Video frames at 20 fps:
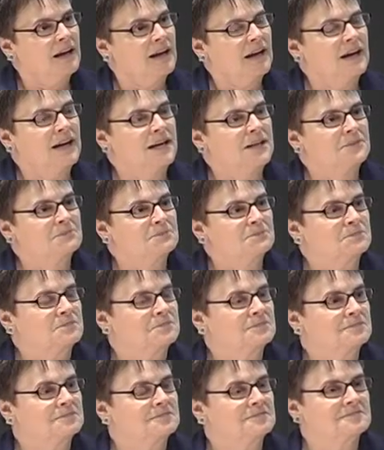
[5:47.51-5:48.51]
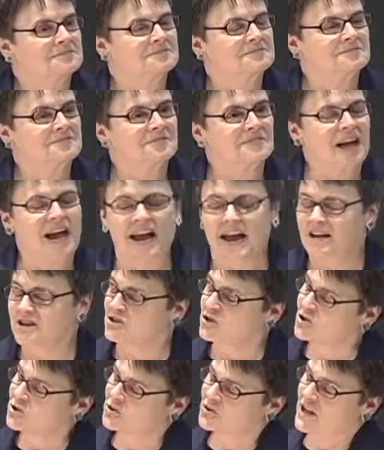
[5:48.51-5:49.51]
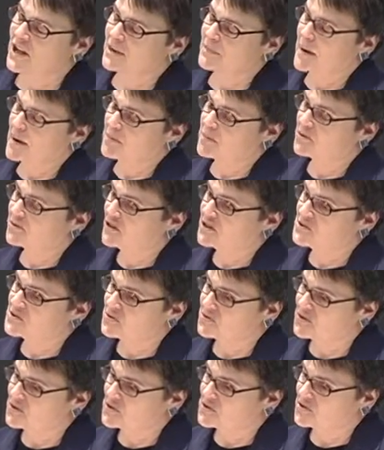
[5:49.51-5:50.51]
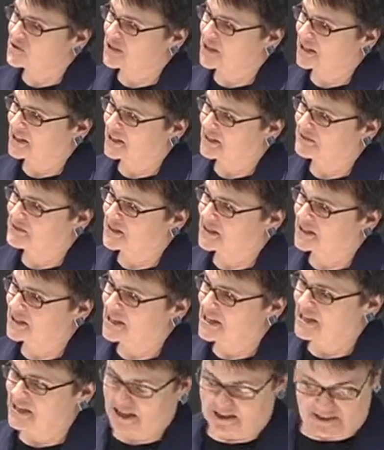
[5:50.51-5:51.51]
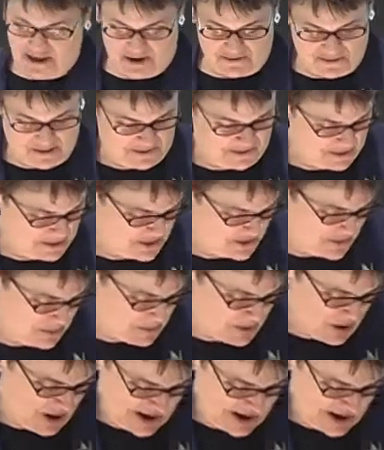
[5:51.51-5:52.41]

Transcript: Um, I hadn't heard that about Professor of History. I'll have to get that reference from you.